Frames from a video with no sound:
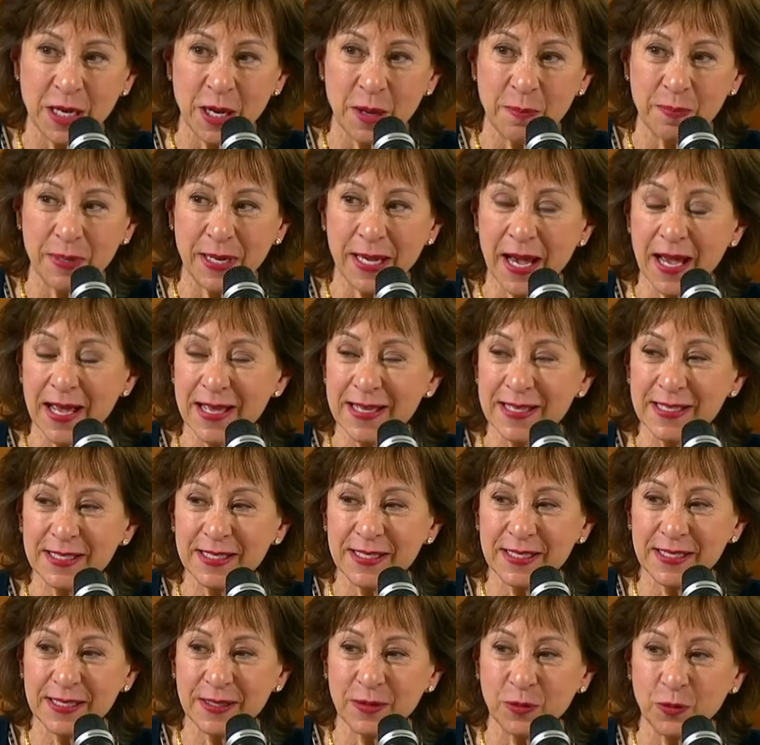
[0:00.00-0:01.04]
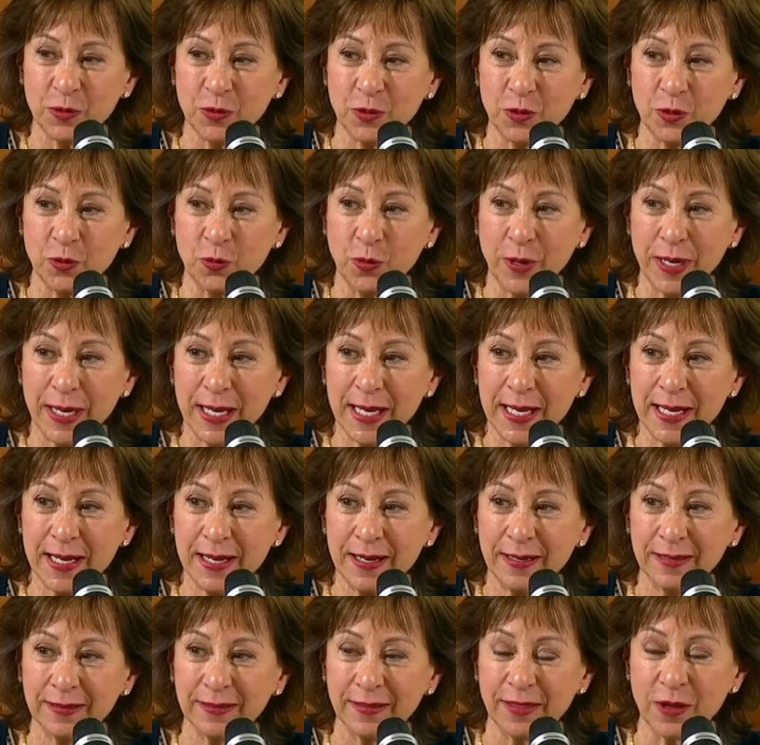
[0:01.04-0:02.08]
Because
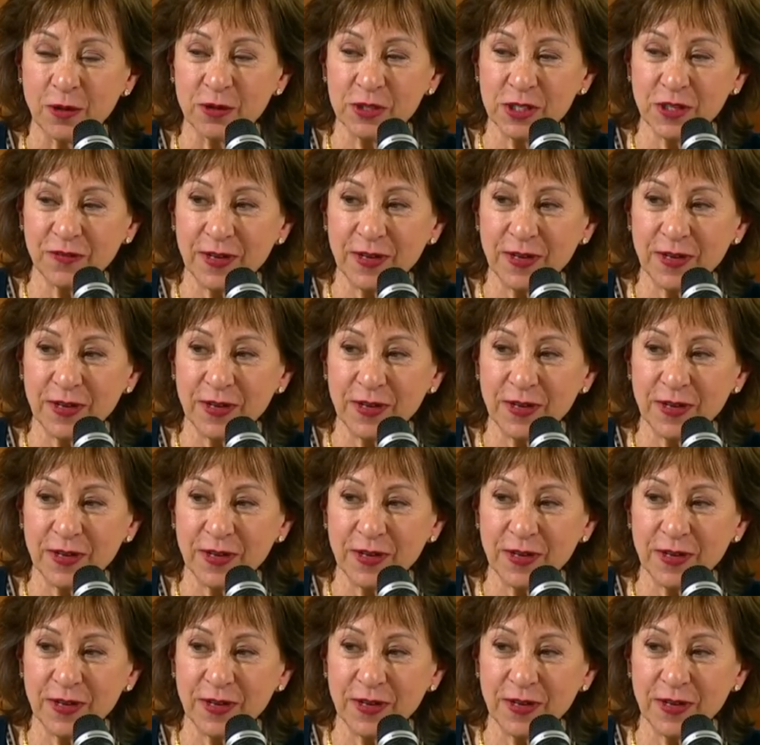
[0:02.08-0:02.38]
those